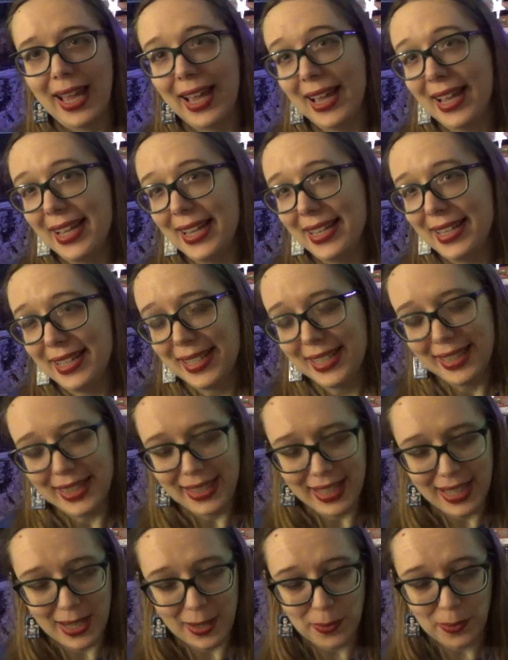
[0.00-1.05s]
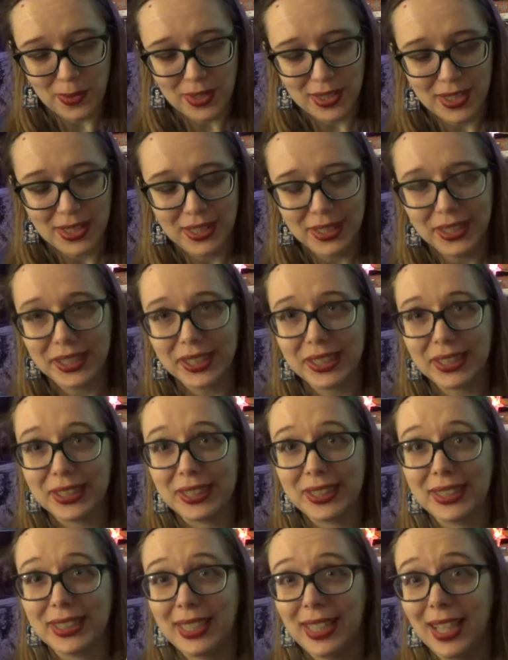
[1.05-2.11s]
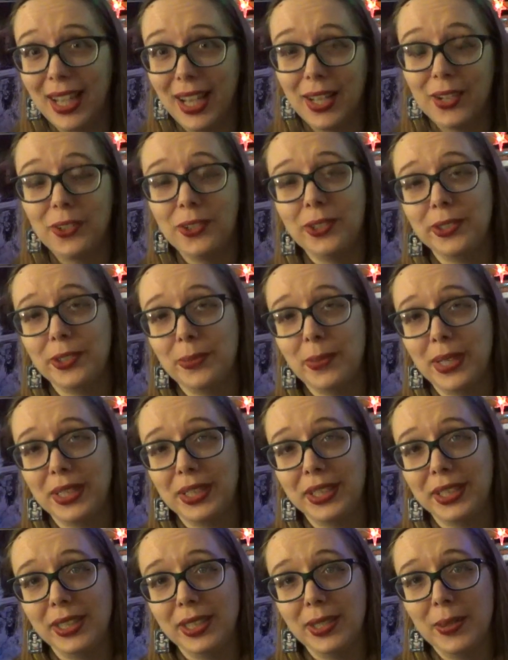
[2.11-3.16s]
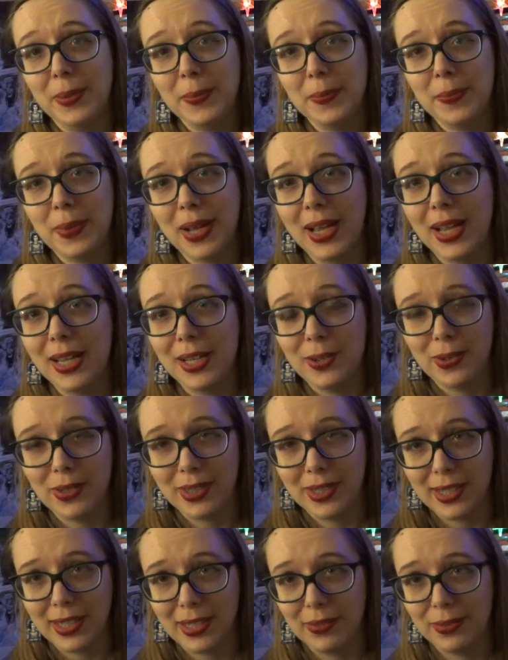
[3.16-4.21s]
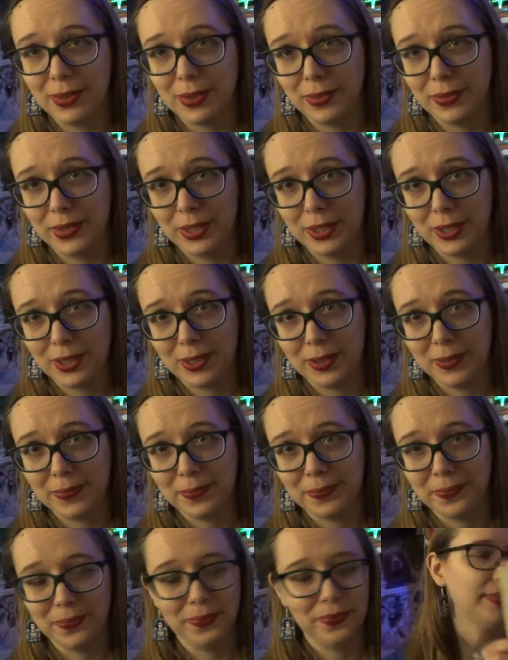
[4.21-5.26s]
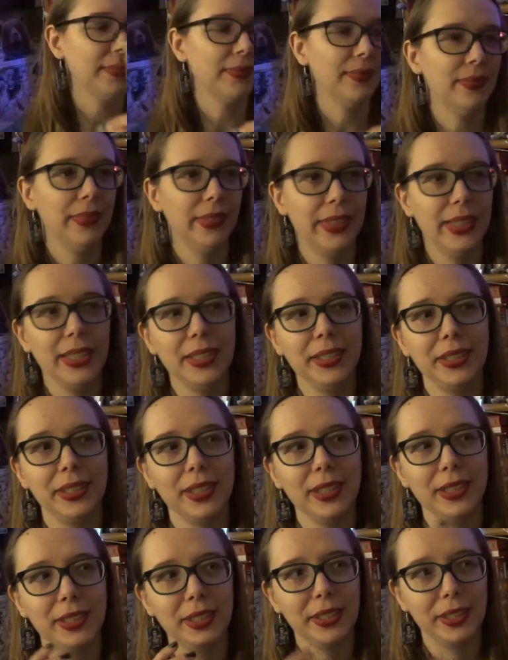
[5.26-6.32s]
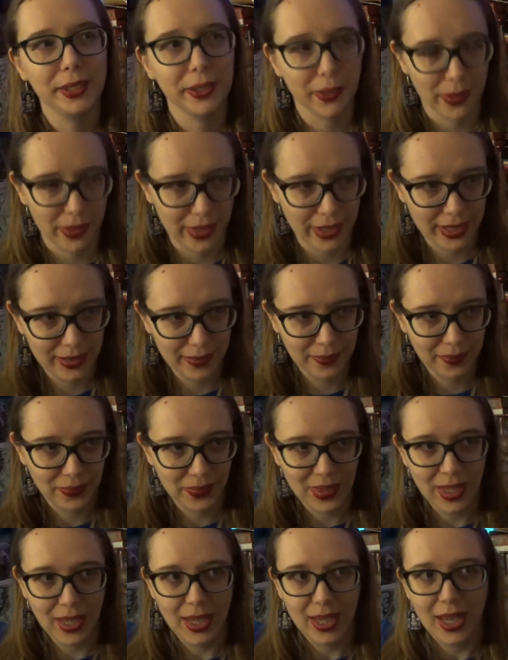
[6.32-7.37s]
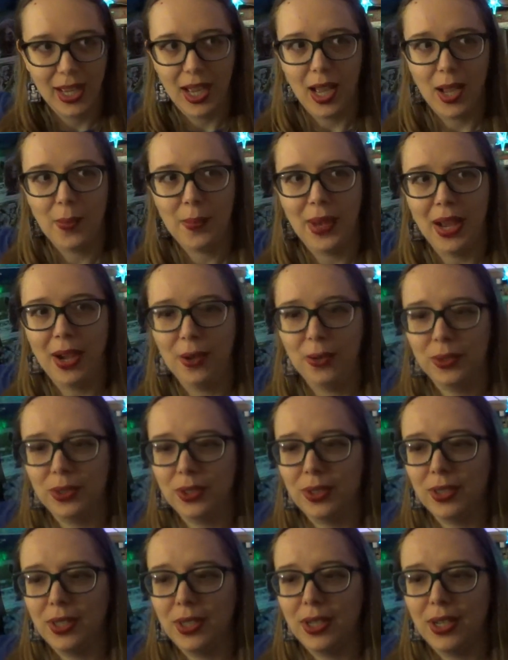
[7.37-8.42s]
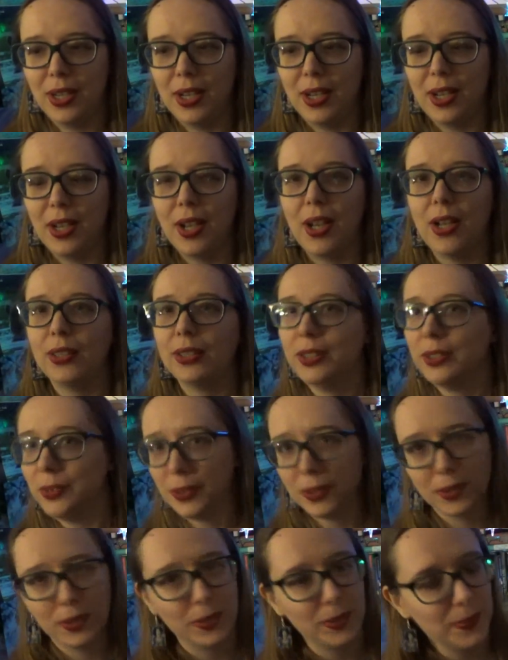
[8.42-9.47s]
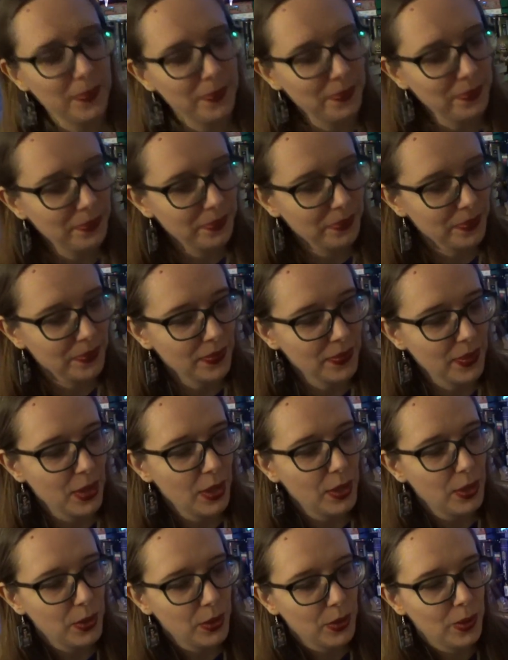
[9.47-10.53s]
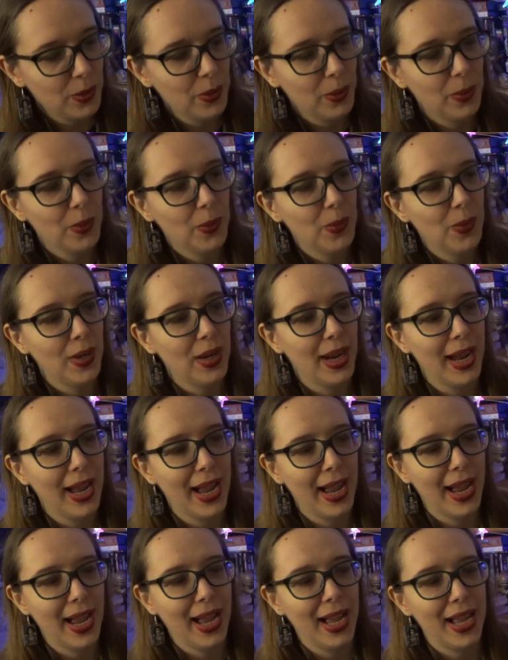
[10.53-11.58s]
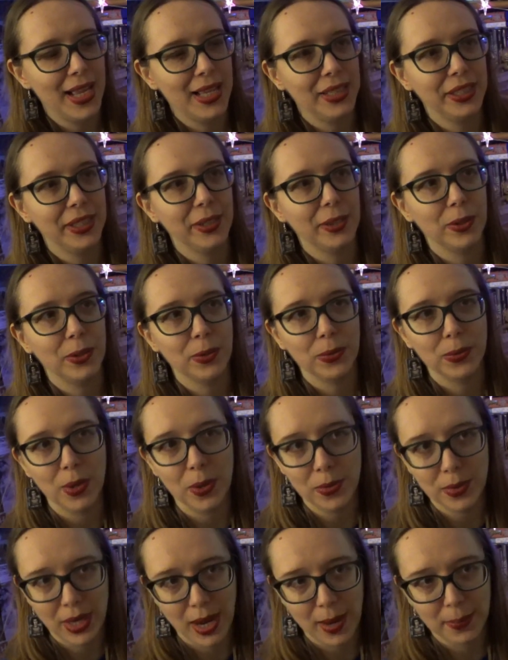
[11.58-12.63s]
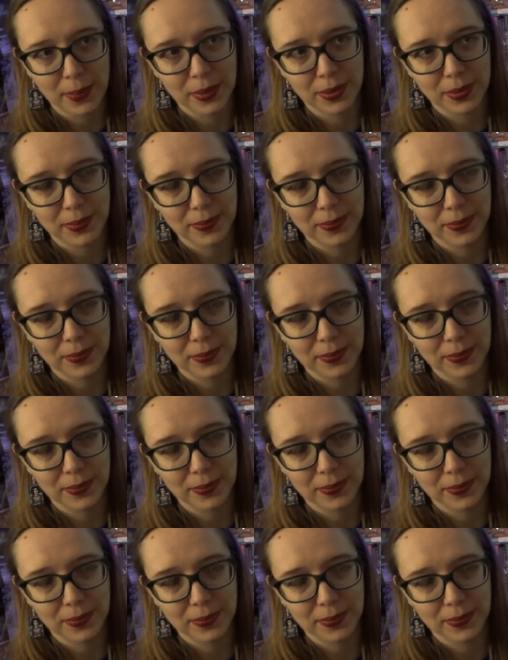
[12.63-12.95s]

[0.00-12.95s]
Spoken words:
And that was Understood Betsy by Dorothy Canfield Fisher. This is a story about a little girl who has grown up